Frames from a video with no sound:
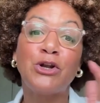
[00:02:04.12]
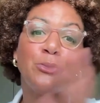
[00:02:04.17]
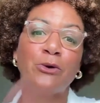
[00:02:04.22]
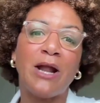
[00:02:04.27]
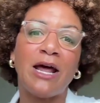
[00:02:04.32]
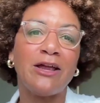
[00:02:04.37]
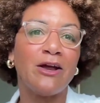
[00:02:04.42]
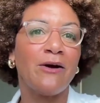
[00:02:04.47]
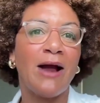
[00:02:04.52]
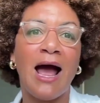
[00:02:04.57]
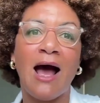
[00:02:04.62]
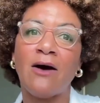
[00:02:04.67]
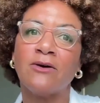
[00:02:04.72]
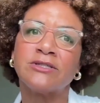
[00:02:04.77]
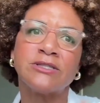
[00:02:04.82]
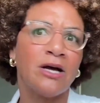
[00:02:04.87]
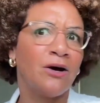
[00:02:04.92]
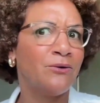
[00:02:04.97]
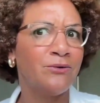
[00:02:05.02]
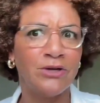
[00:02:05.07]
we do it at your
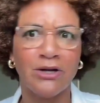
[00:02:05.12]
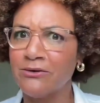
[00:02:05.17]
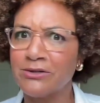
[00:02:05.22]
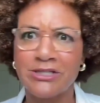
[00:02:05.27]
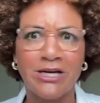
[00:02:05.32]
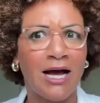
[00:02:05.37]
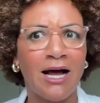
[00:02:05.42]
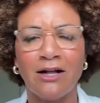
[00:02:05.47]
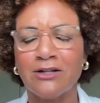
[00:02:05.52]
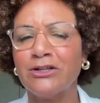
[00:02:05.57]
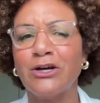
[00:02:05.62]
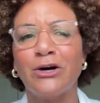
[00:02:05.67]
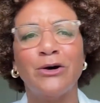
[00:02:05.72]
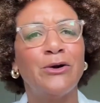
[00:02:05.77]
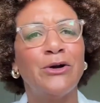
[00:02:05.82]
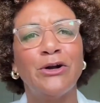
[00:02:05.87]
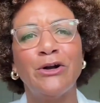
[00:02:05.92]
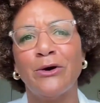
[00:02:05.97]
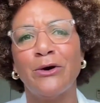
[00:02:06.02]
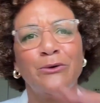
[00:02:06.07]
house? Oh, no, child.
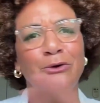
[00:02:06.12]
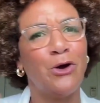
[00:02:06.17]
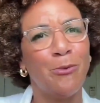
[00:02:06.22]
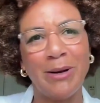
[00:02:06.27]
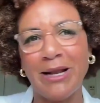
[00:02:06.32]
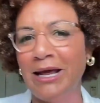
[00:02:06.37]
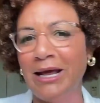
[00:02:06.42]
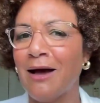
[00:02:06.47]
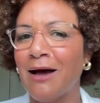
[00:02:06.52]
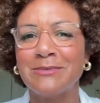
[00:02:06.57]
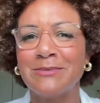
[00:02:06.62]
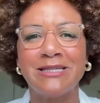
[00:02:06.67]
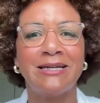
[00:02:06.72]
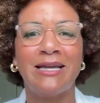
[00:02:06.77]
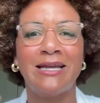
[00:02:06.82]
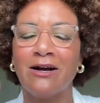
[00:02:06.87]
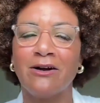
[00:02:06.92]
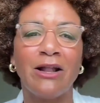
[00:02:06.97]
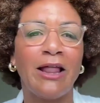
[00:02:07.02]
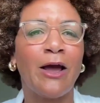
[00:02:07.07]
No, no, no. Nobody comes
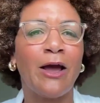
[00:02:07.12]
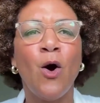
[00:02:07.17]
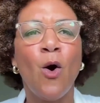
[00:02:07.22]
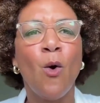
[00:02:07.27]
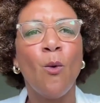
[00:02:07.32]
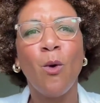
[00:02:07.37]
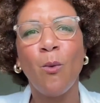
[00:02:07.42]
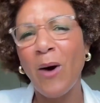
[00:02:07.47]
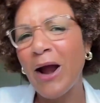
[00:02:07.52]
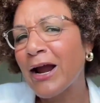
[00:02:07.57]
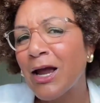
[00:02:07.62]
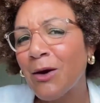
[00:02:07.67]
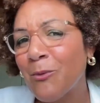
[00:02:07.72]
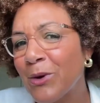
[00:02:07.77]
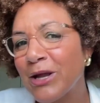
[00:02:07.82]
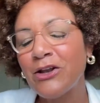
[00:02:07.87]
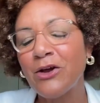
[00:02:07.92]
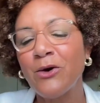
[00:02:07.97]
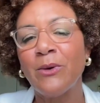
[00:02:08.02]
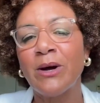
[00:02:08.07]
in here. Like, well, where
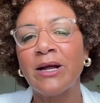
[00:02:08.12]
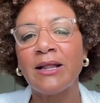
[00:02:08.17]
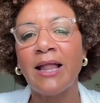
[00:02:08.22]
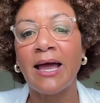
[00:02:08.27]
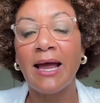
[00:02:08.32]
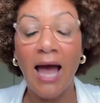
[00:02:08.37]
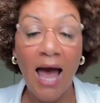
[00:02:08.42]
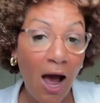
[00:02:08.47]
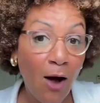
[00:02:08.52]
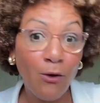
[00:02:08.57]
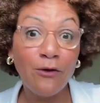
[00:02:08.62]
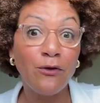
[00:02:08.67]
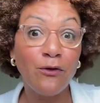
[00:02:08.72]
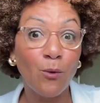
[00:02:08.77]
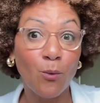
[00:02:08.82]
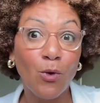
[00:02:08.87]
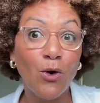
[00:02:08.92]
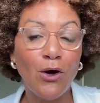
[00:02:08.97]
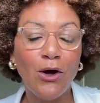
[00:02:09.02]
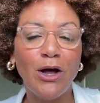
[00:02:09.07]
can we do it? Like out in
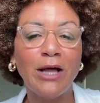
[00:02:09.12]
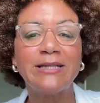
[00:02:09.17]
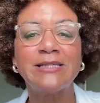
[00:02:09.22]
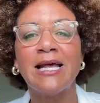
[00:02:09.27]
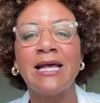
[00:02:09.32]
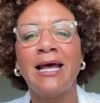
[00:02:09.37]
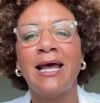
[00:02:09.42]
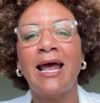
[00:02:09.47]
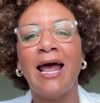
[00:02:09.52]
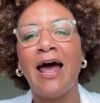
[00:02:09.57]
the woods.